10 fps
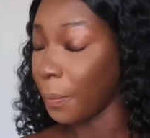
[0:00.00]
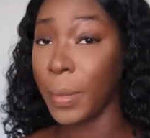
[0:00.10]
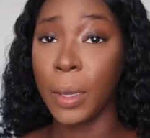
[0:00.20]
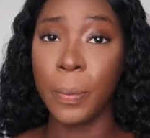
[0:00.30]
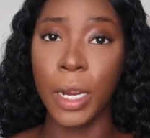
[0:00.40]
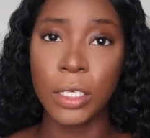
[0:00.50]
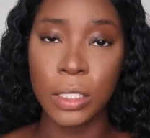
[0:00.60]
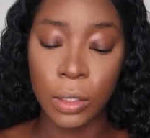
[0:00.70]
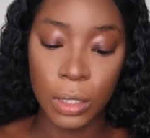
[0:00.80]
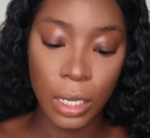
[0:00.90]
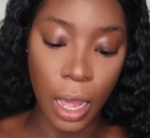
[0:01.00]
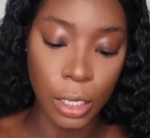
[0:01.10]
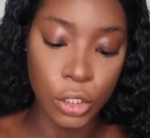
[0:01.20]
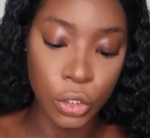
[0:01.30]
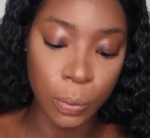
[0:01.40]
Me personally, I
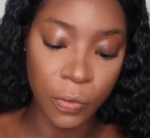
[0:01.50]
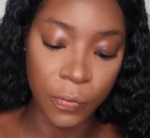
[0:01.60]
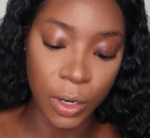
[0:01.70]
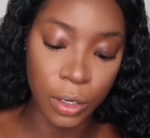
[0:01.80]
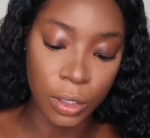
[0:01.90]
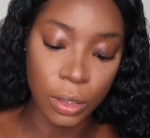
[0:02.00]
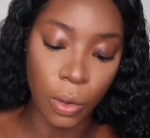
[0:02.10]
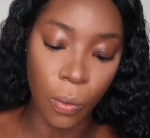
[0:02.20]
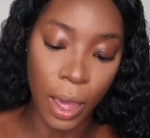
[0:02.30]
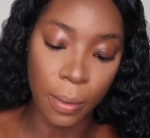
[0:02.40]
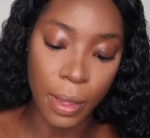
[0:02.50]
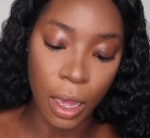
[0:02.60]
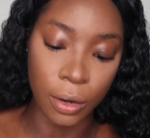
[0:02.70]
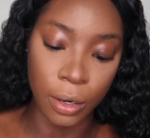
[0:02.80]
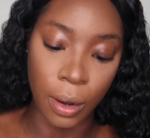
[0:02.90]
do prefer the white
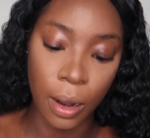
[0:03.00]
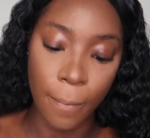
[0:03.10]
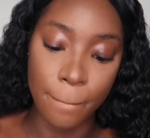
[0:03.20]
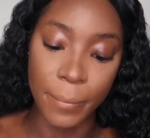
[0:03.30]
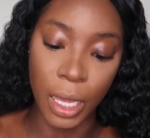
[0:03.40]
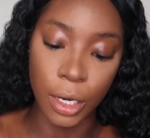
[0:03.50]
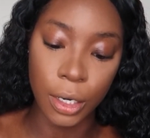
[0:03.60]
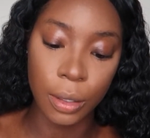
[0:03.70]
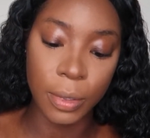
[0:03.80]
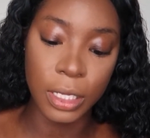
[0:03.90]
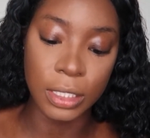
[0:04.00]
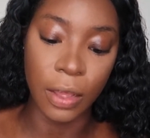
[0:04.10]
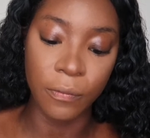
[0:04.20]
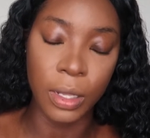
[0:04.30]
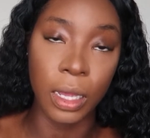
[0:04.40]
powder better because I
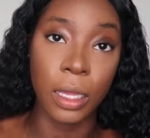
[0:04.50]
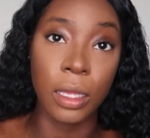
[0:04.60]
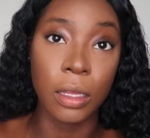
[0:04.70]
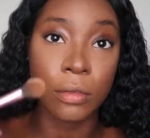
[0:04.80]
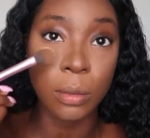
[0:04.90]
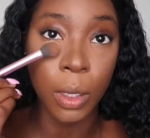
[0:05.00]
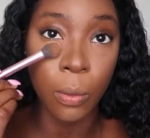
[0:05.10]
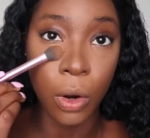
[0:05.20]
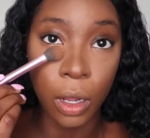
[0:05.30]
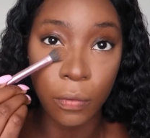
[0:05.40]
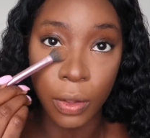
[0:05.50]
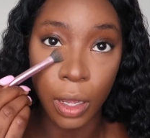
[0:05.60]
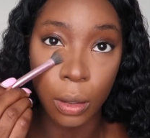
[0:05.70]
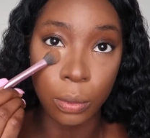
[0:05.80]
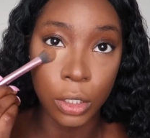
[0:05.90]
feel like it gives me more of an
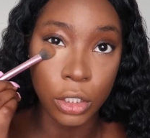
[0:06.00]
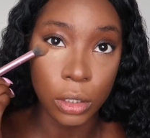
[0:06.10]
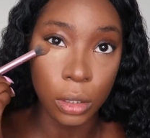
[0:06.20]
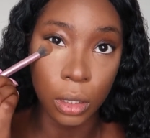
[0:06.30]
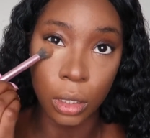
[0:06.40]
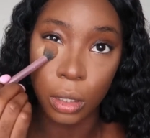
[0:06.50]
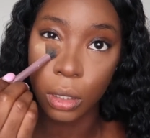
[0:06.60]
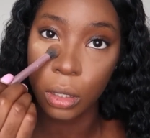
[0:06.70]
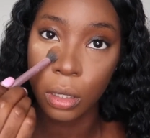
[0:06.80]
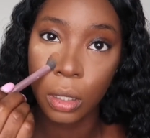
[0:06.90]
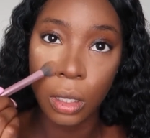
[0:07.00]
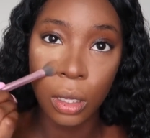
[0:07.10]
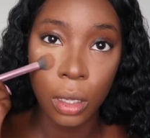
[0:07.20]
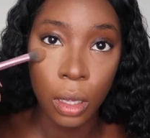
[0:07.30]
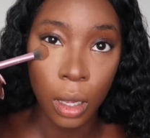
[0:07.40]
airbrushed look.
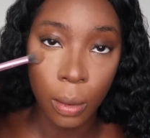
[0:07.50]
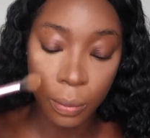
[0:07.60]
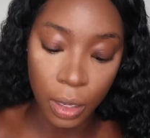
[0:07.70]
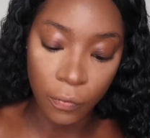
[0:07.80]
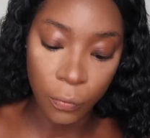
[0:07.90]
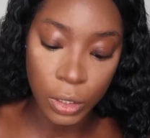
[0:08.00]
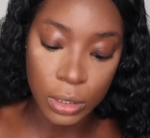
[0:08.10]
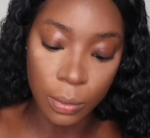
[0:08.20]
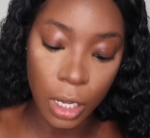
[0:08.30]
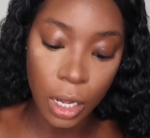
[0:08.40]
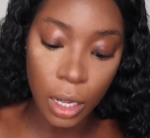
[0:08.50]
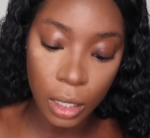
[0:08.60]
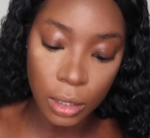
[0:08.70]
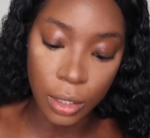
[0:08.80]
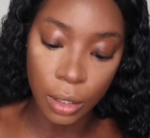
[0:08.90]
But for some
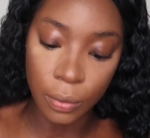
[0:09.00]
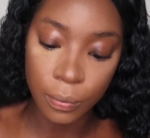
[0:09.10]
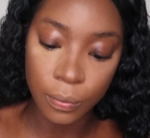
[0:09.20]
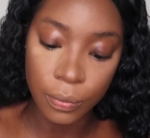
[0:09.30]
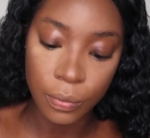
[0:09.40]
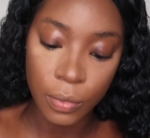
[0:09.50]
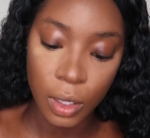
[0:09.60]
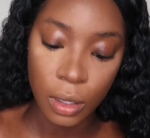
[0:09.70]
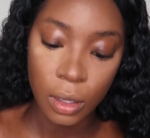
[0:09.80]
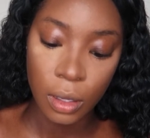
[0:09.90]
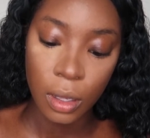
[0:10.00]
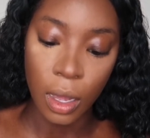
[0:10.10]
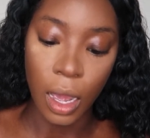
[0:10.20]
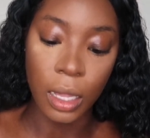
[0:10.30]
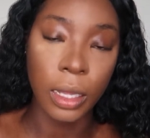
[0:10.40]
color,
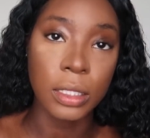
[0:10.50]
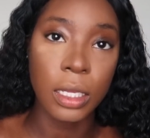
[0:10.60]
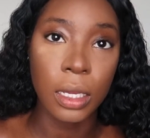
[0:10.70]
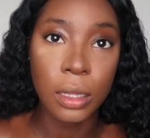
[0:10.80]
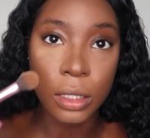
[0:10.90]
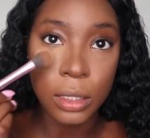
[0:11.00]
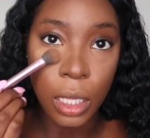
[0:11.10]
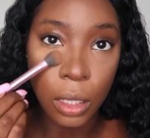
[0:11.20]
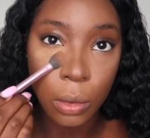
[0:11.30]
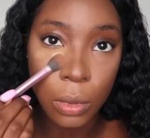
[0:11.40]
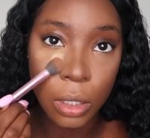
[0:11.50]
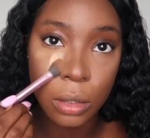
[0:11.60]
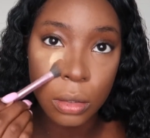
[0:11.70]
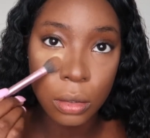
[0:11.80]
I like taking this yellow one